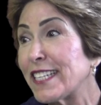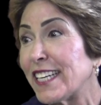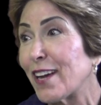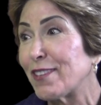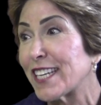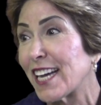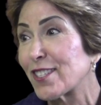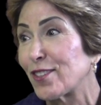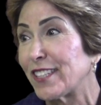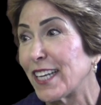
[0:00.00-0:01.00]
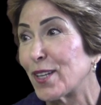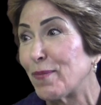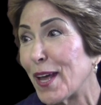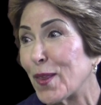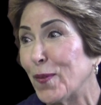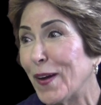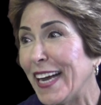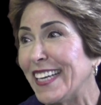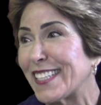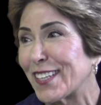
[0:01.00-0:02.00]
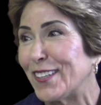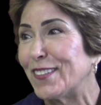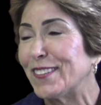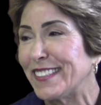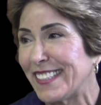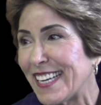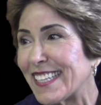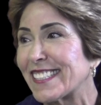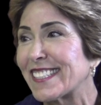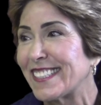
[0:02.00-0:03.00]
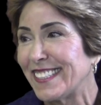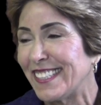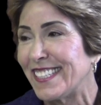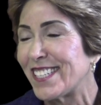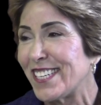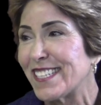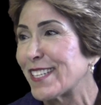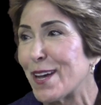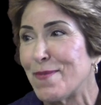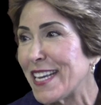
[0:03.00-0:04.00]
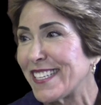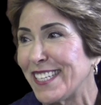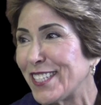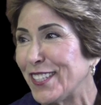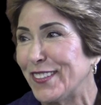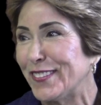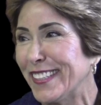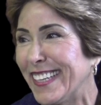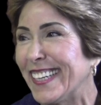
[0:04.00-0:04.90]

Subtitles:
Parenti and I went to high school together, by the way. So, yes. And she is amazing, too.